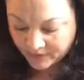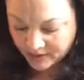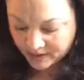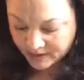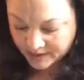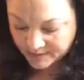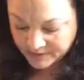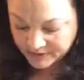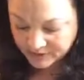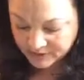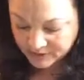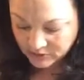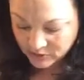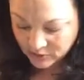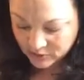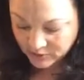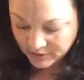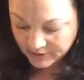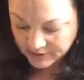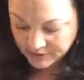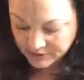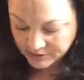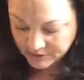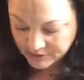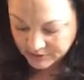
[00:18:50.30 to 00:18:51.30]
I'm just
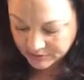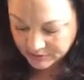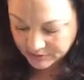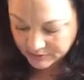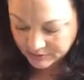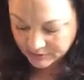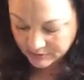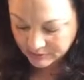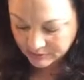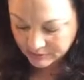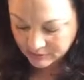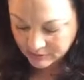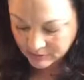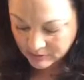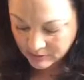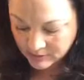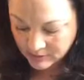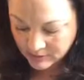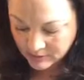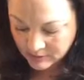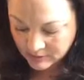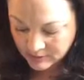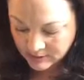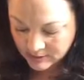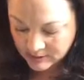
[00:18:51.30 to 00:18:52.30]
going to,
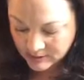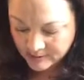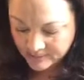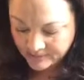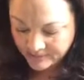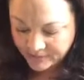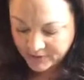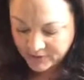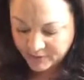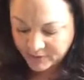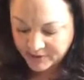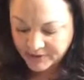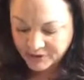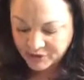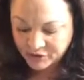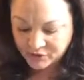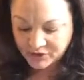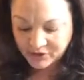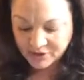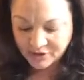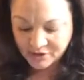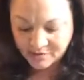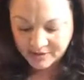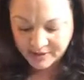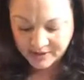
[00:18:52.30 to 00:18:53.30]
the
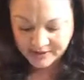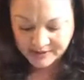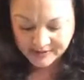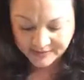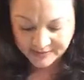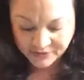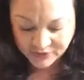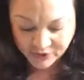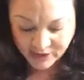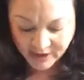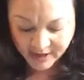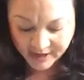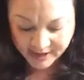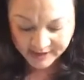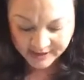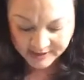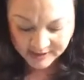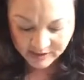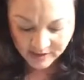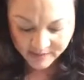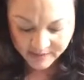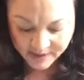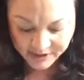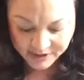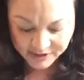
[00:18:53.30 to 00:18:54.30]
registration marks have dried,
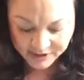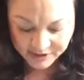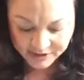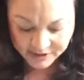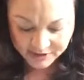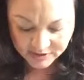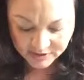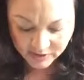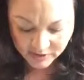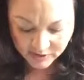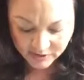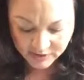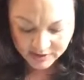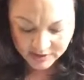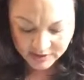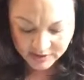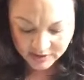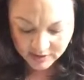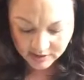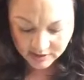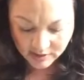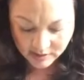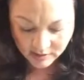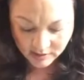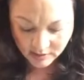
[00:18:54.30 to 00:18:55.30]
so I'm actually just going
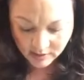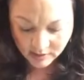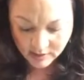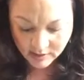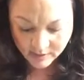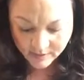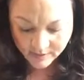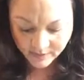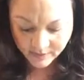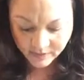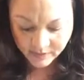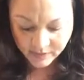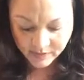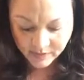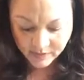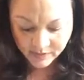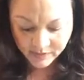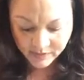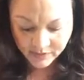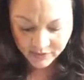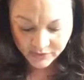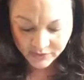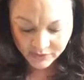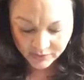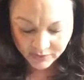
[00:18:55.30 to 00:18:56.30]
to
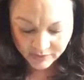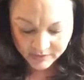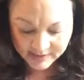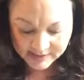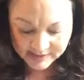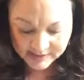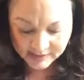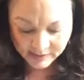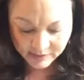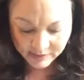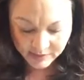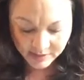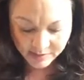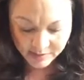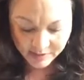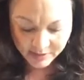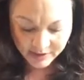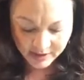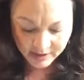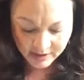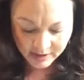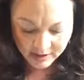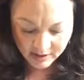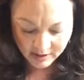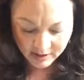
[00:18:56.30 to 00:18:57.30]
do this little number
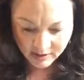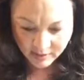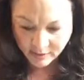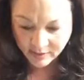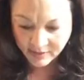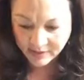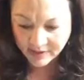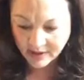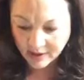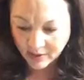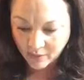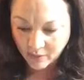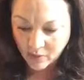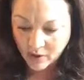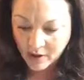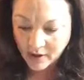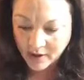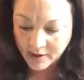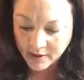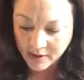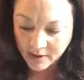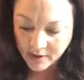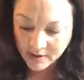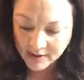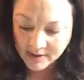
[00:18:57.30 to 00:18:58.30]
here with that
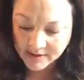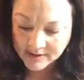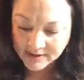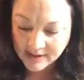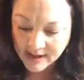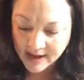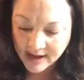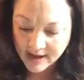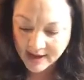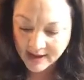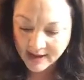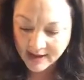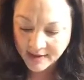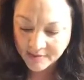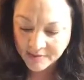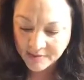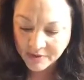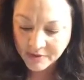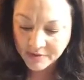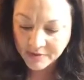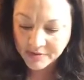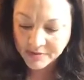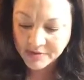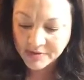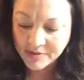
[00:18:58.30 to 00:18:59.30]
water, because I am
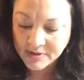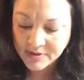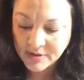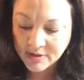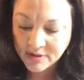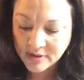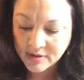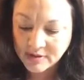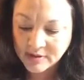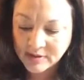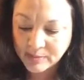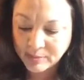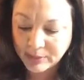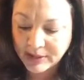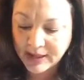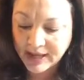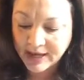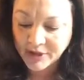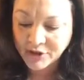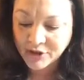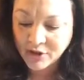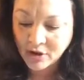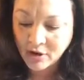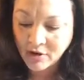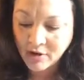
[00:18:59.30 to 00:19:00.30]
known to
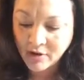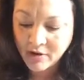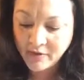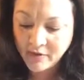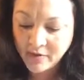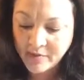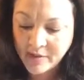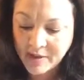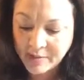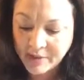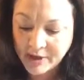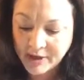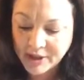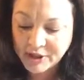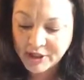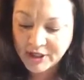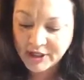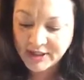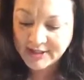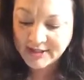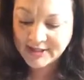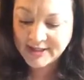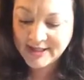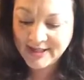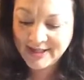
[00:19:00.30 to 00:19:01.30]
splash all over my
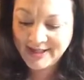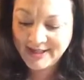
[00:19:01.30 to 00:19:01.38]
projects.